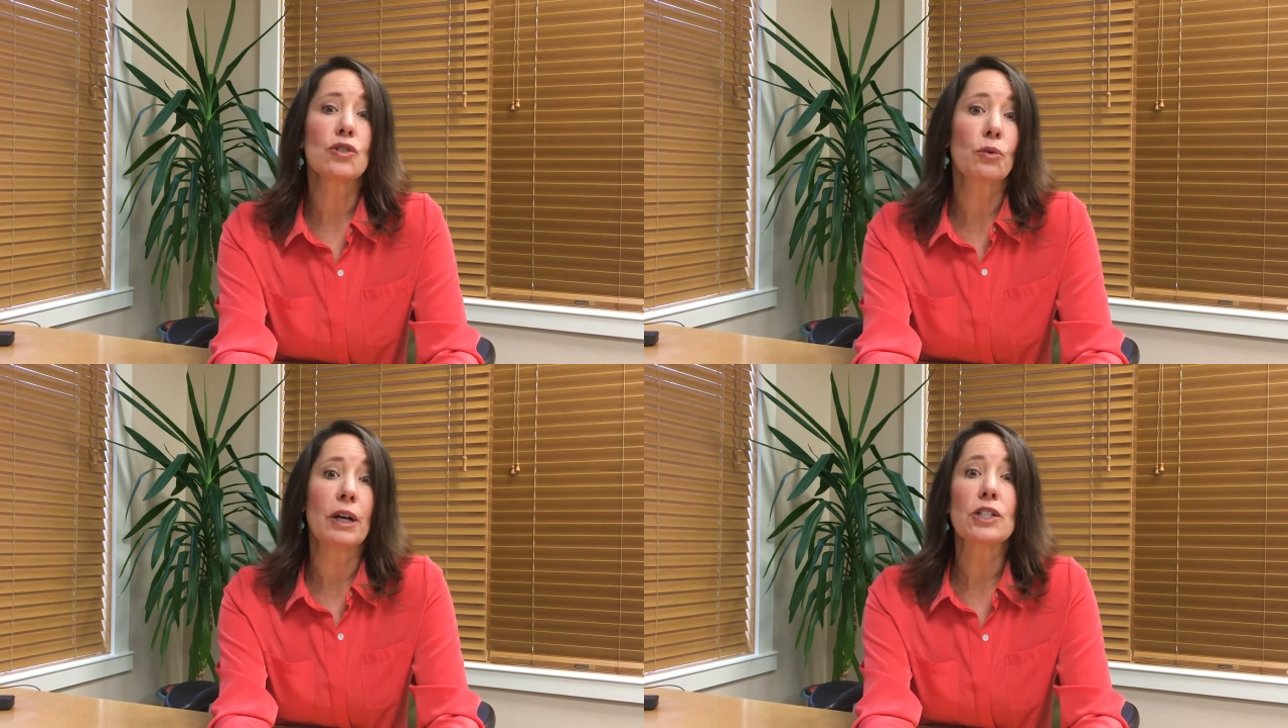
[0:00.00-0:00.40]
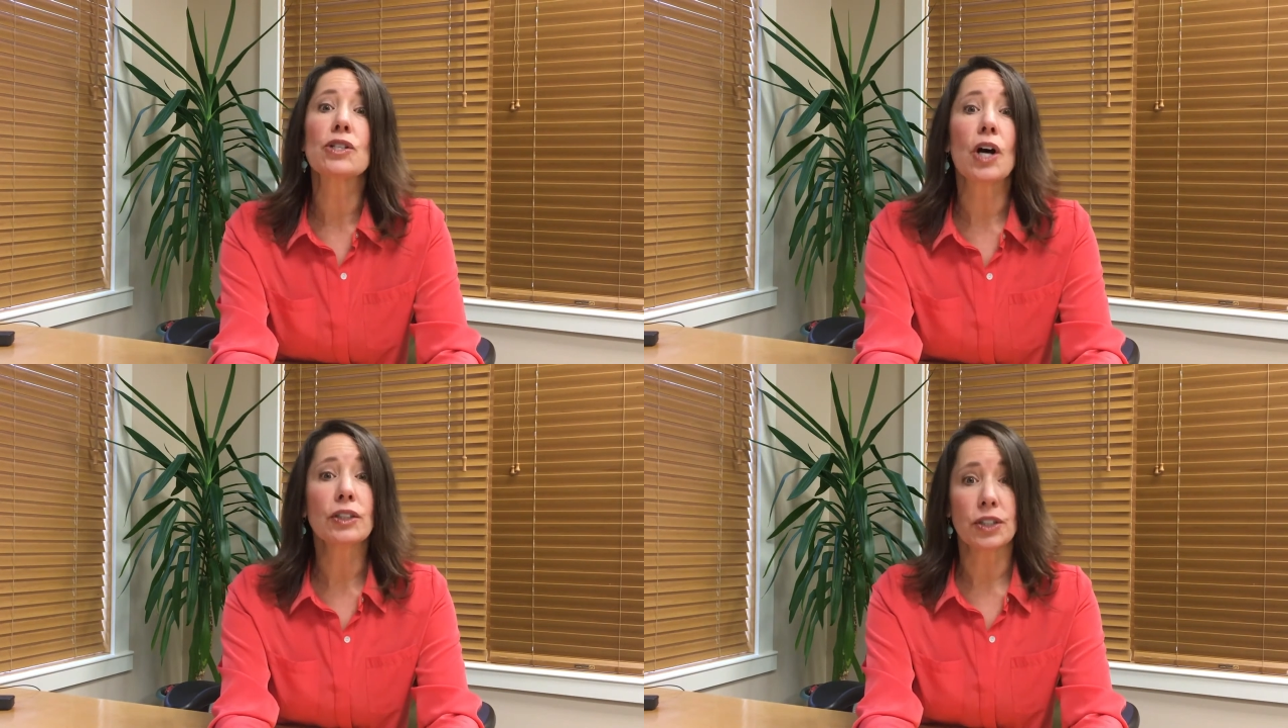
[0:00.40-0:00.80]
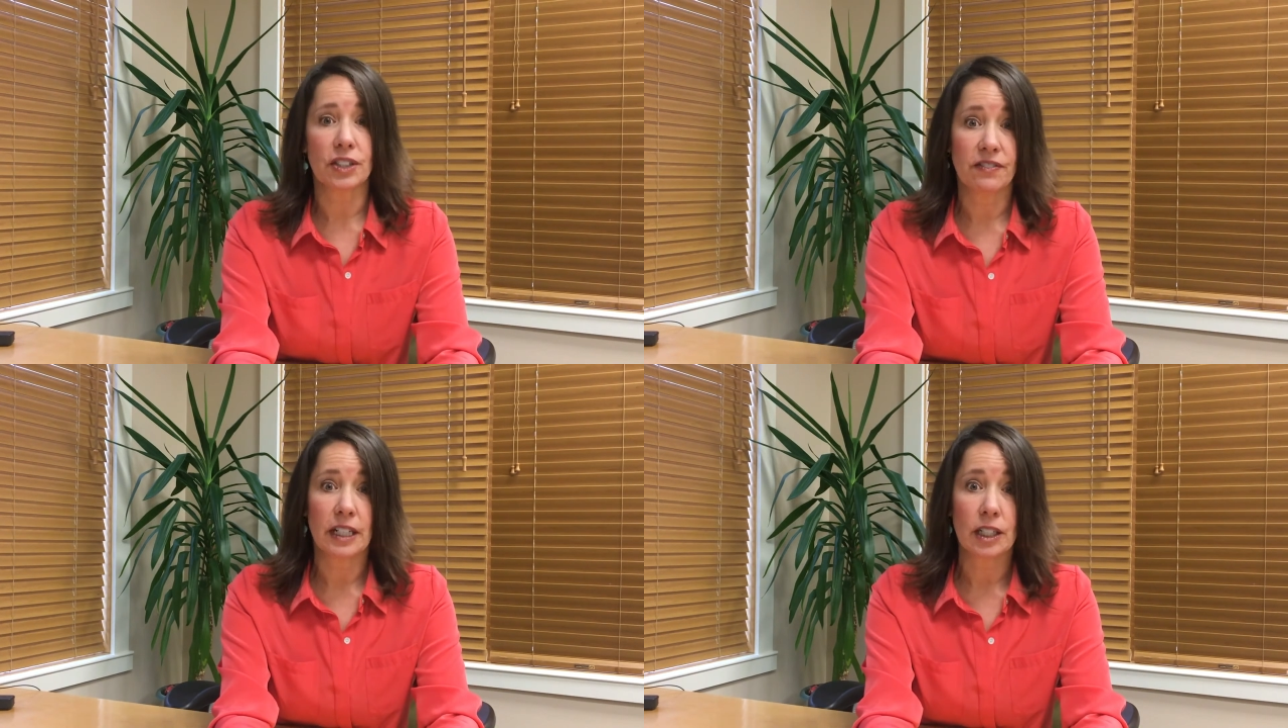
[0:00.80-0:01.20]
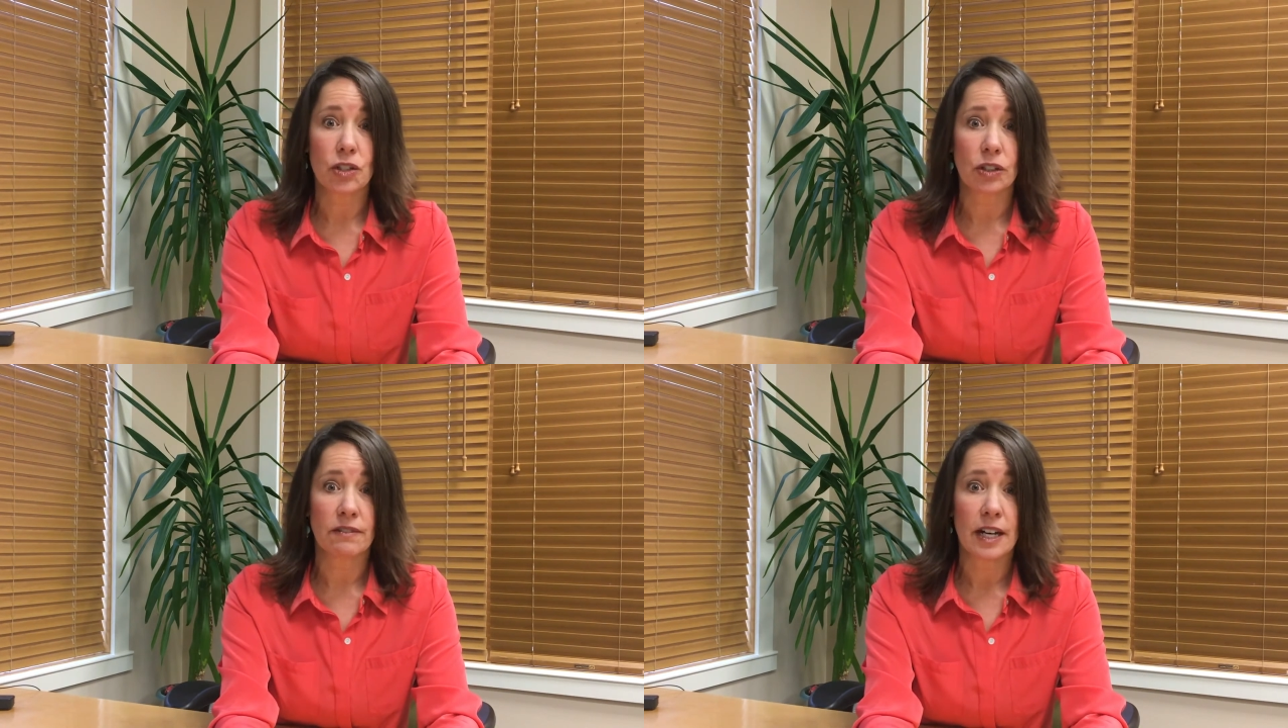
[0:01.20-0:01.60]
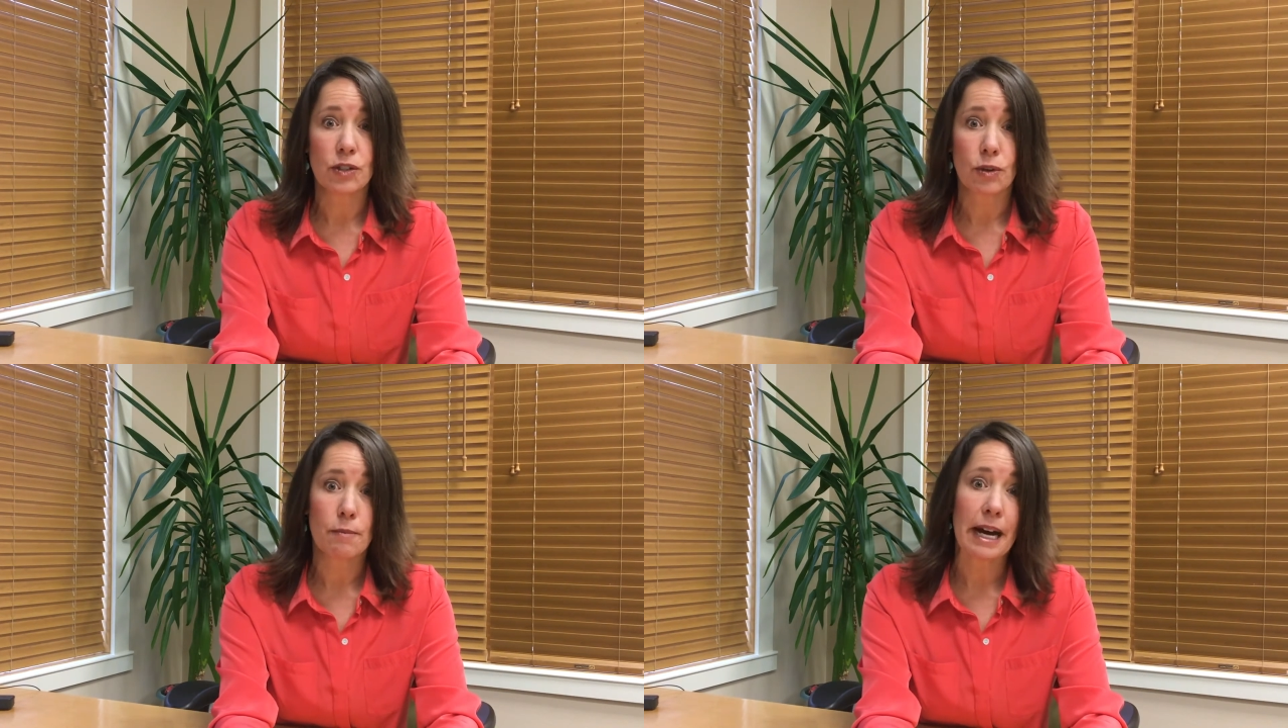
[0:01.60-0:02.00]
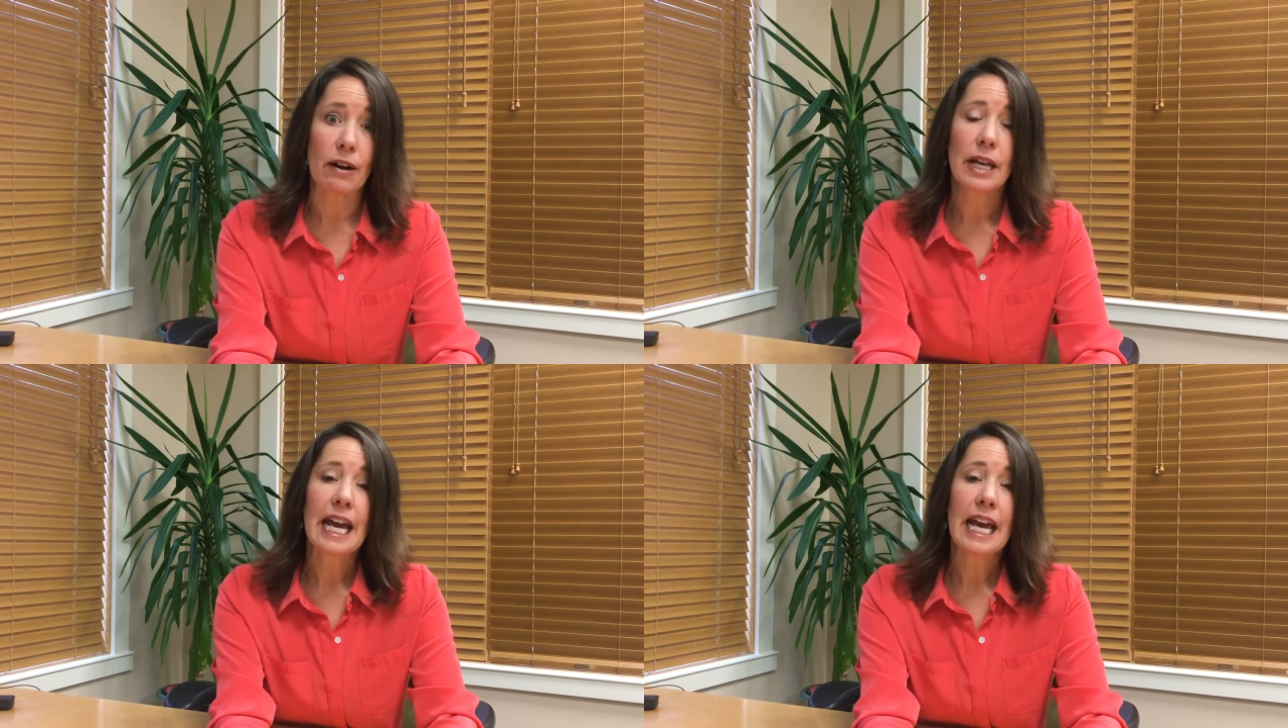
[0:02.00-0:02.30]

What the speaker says: great to talk to your financial advisor about,